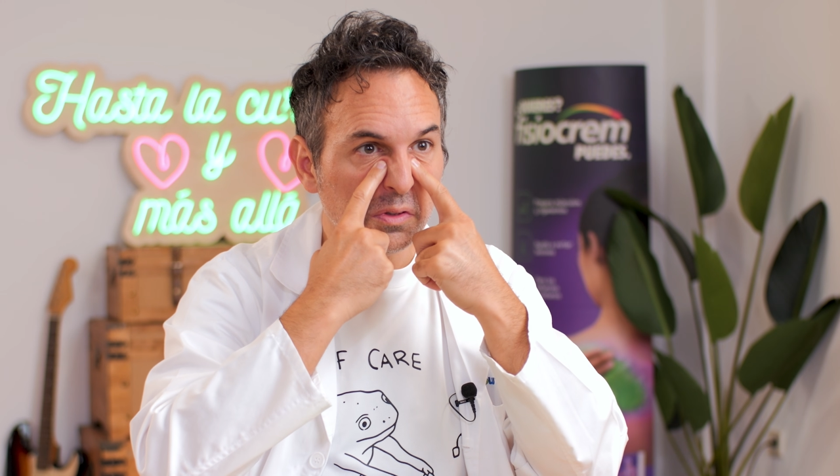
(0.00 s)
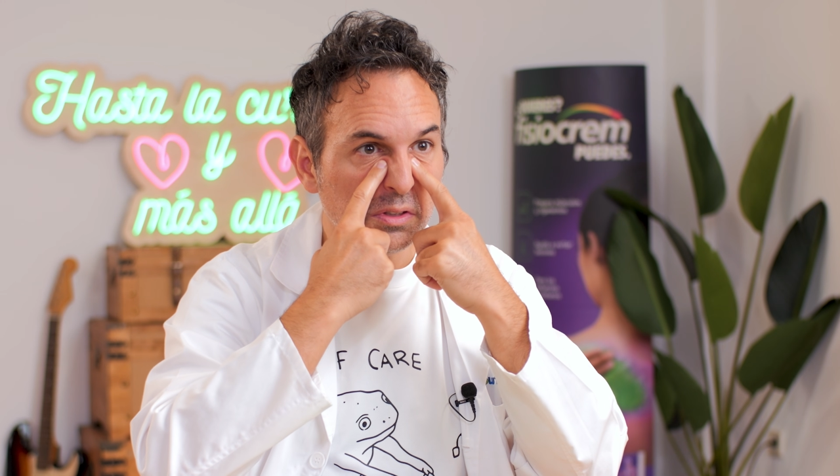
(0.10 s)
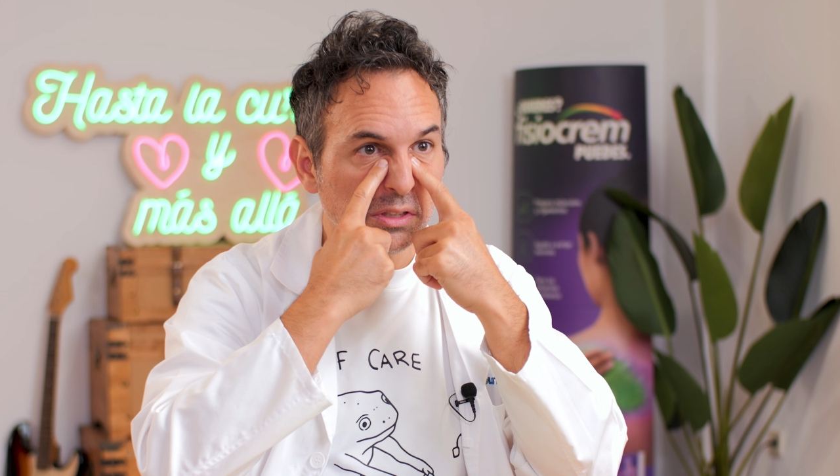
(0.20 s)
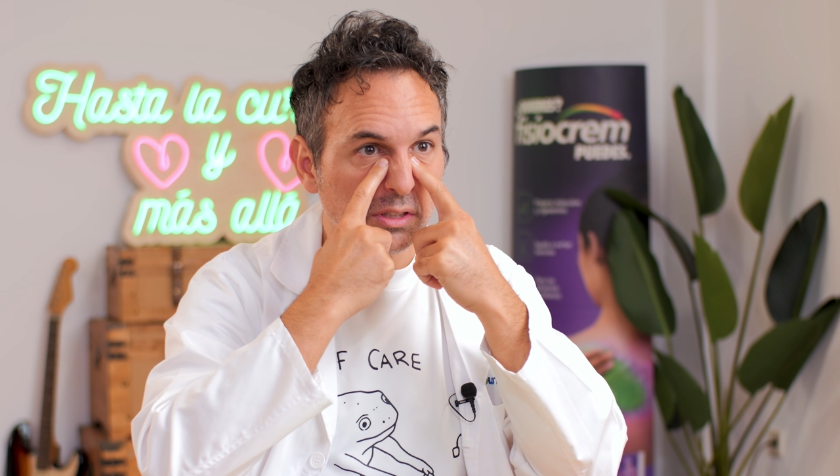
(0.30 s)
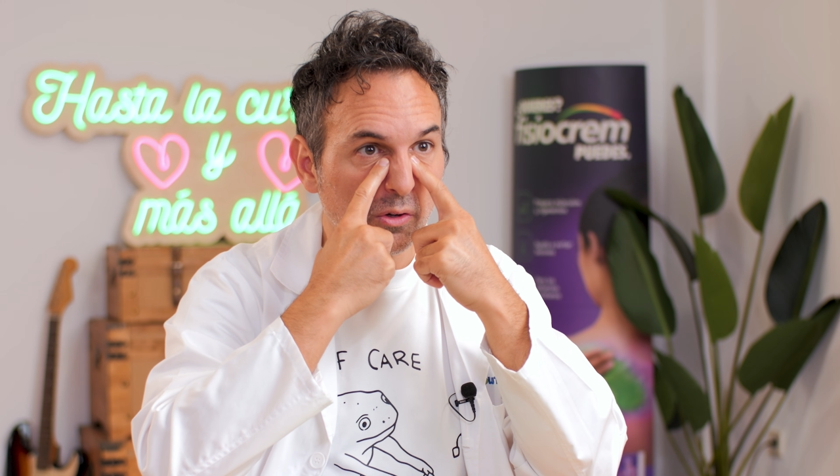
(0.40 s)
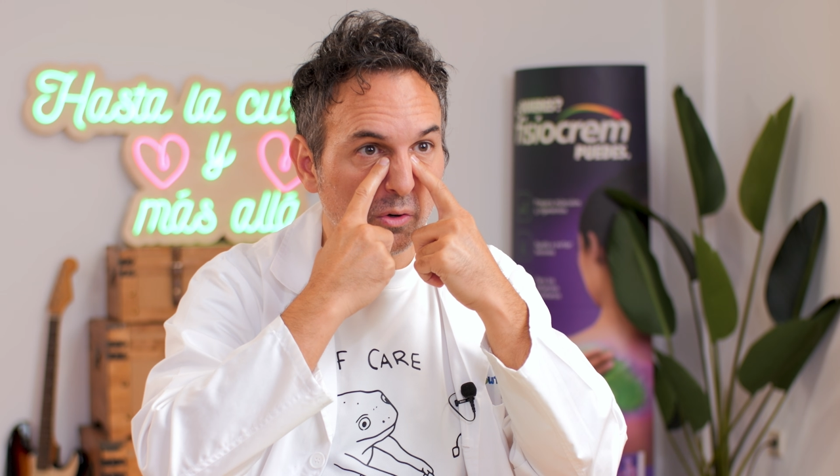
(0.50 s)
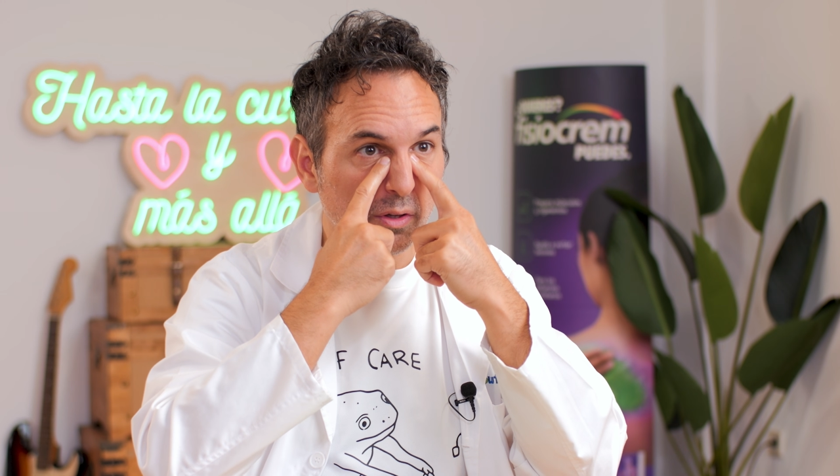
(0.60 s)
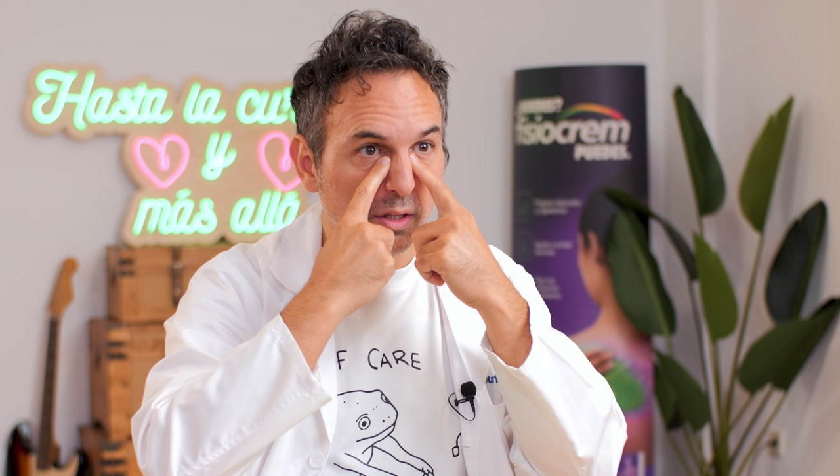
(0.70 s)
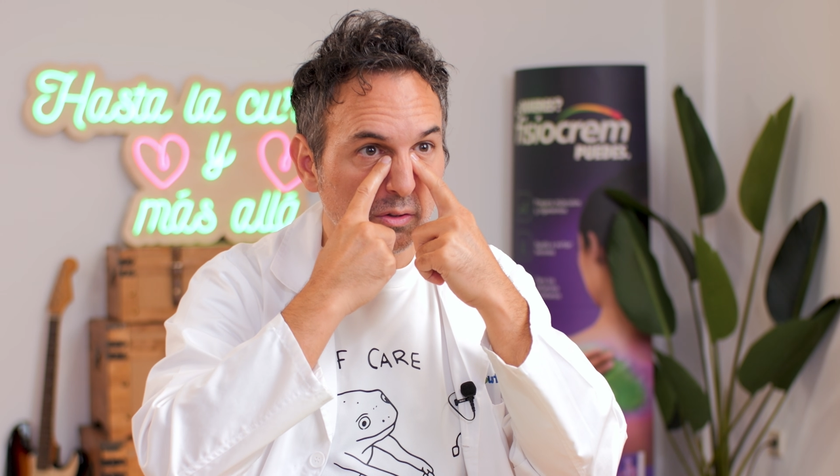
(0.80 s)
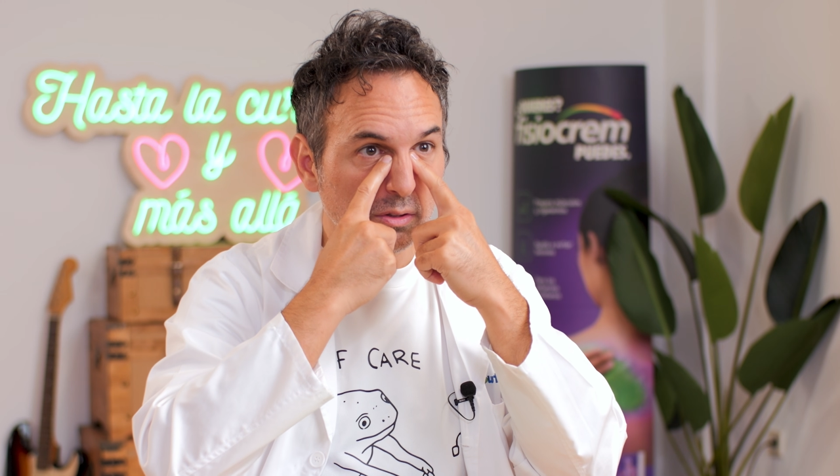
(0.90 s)
Keep your
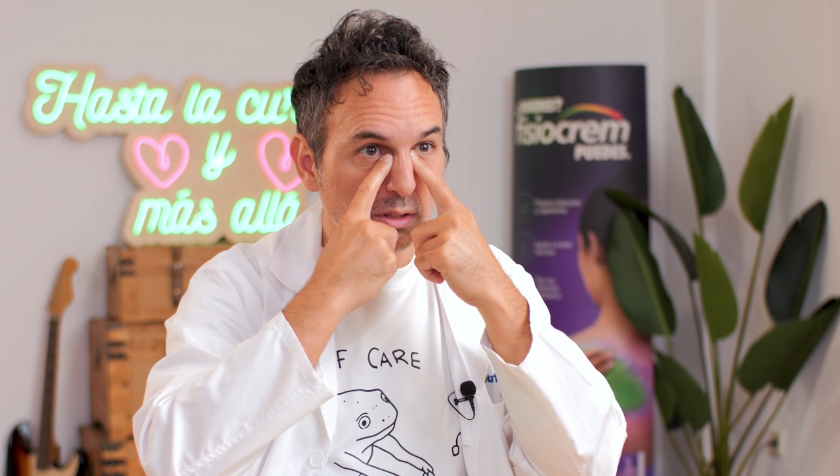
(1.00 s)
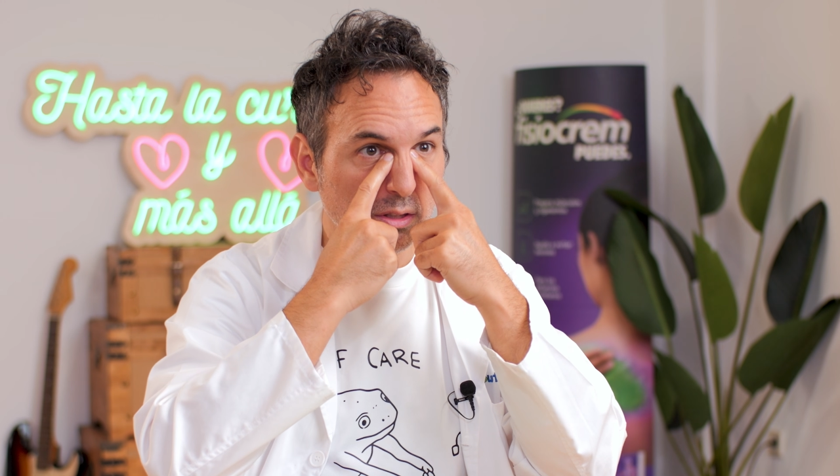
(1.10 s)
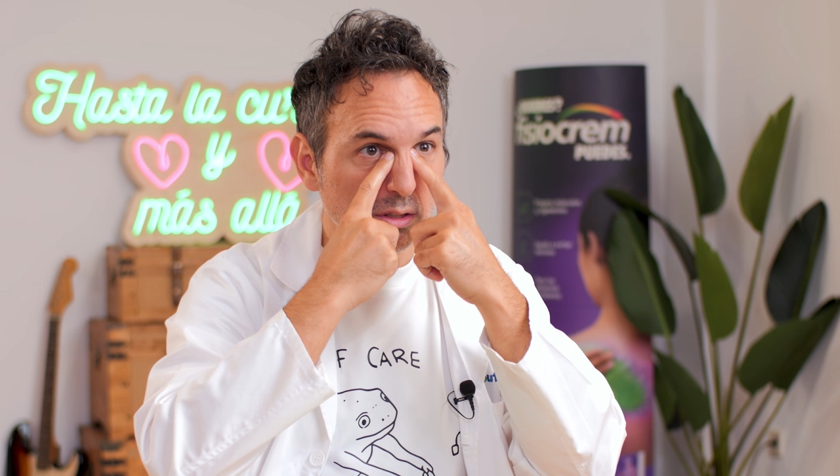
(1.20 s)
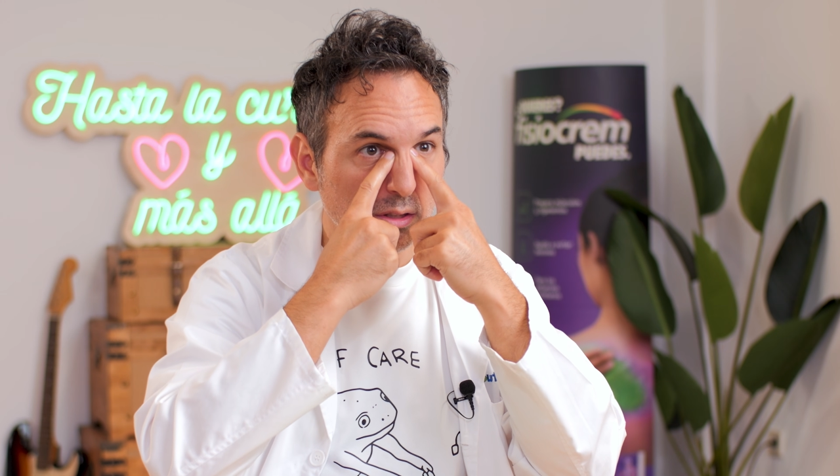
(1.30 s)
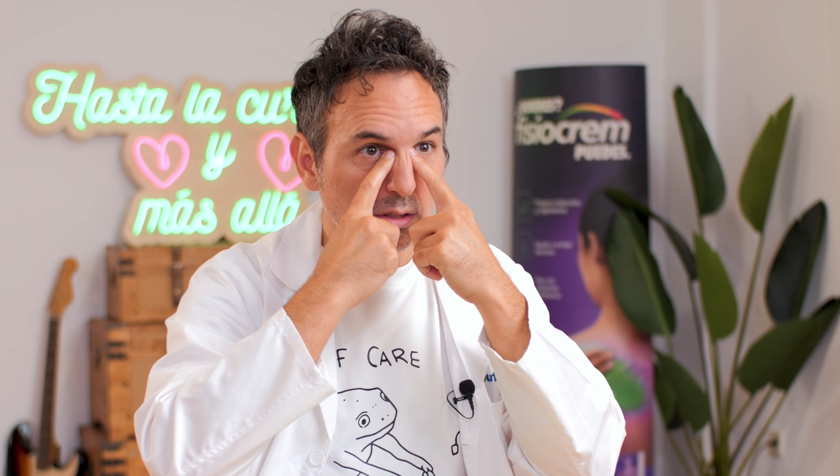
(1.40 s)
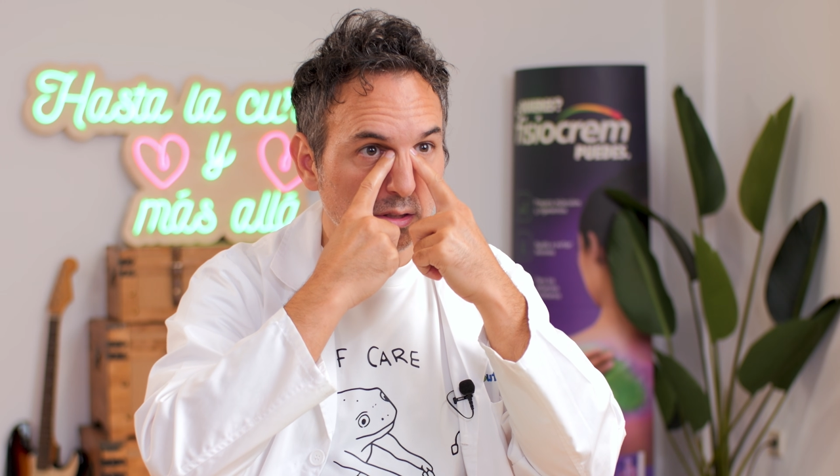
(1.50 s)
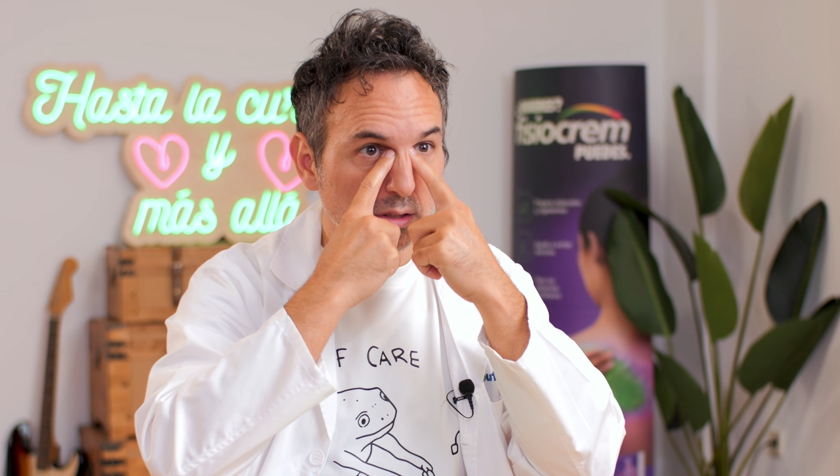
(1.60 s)
fingers moving.